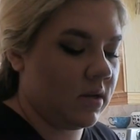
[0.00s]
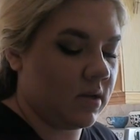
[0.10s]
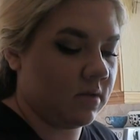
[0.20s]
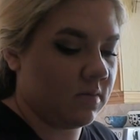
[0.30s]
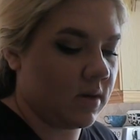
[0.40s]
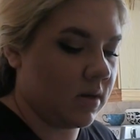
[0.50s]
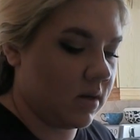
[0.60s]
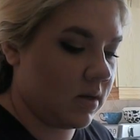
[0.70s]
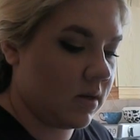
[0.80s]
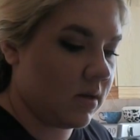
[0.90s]
is when
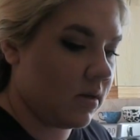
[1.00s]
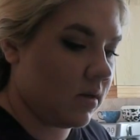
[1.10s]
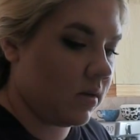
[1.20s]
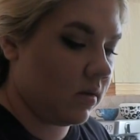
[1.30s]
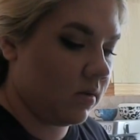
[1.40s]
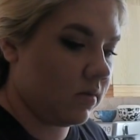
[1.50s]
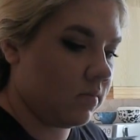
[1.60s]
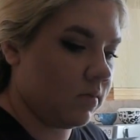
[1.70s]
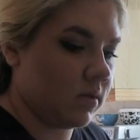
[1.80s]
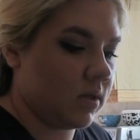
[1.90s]
you're
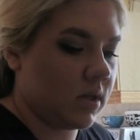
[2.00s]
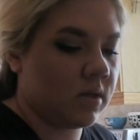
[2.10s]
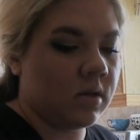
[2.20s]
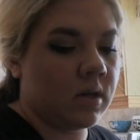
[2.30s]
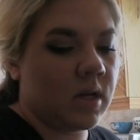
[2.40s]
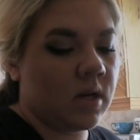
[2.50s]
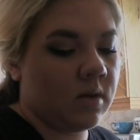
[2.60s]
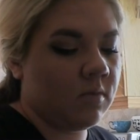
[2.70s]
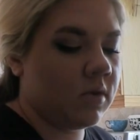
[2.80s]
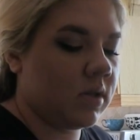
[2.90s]
supposed to start
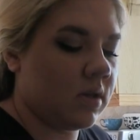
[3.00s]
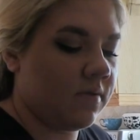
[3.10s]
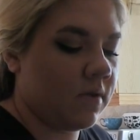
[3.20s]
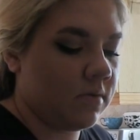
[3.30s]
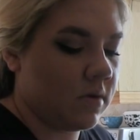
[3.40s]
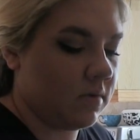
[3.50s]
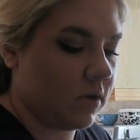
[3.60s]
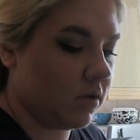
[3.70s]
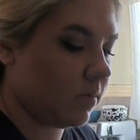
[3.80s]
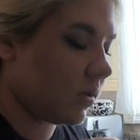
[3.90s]
adding more stuff. Oh no,
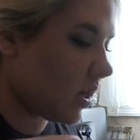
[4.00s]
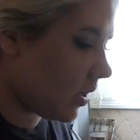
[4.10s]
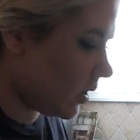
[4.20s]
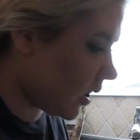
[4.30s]
you're supposed to add the